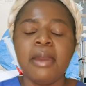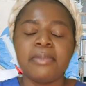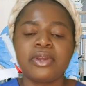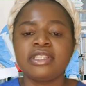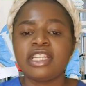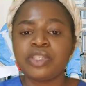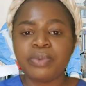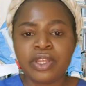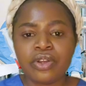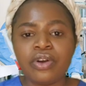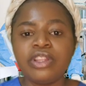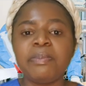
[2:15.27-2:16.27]
because as we
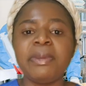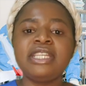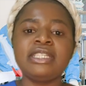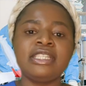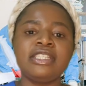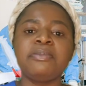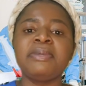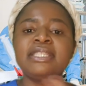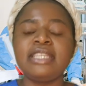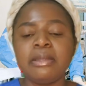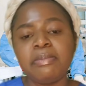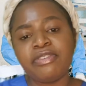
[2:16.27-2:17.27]
know, the patient is to be
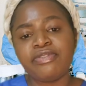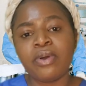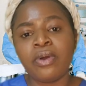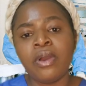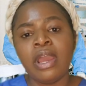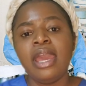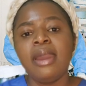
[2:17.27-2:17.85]
seen before